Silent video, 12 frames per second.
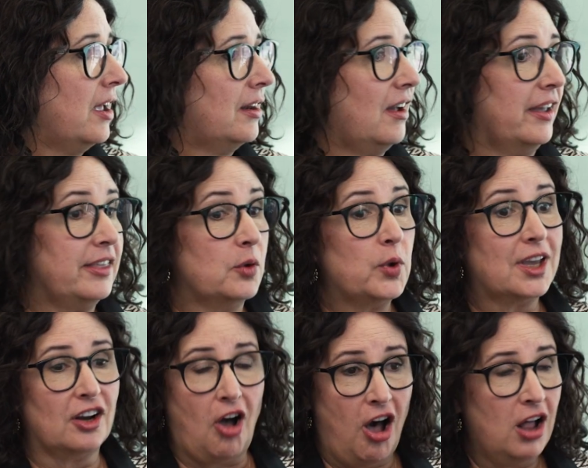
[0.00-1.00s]
And I think we
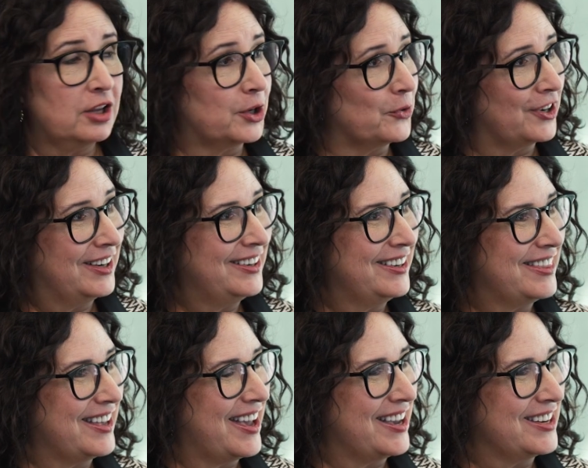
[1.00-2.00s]
can all agree
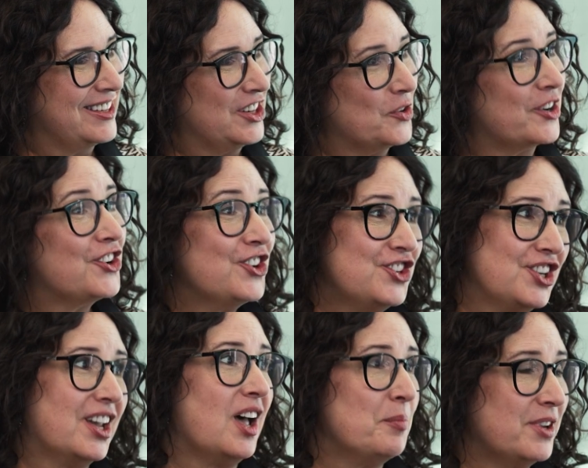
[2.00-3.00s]
that,
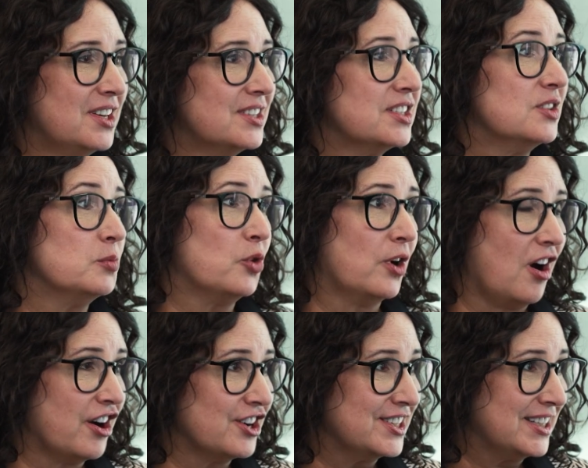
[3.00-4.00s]
encouraging companies to do more
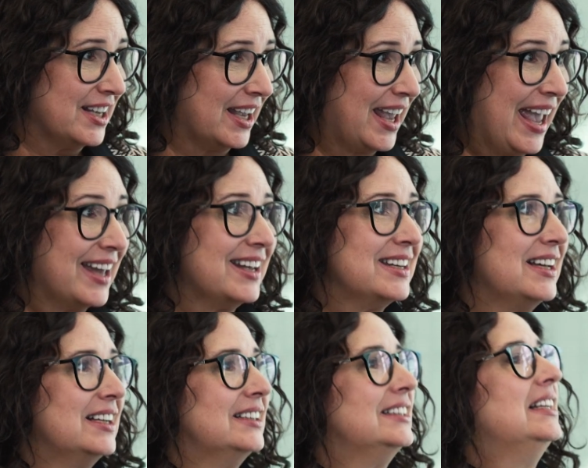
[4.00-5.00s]
R&D in
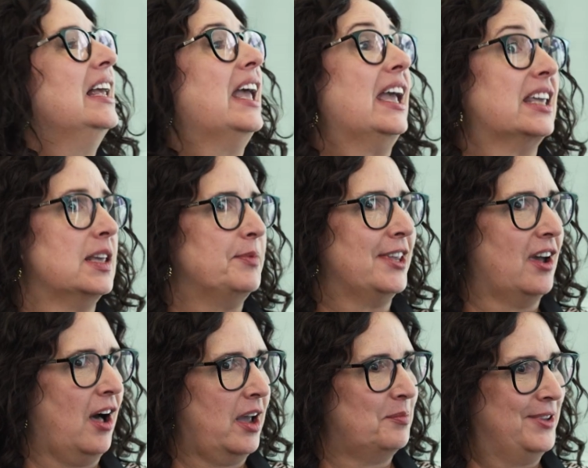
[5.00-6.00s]
Canada and keep
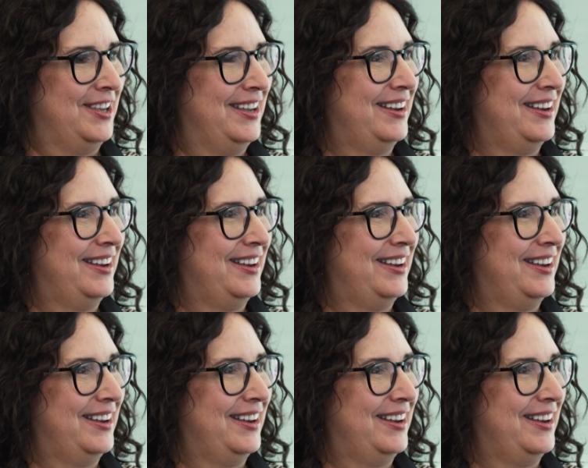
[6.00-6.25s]
the IP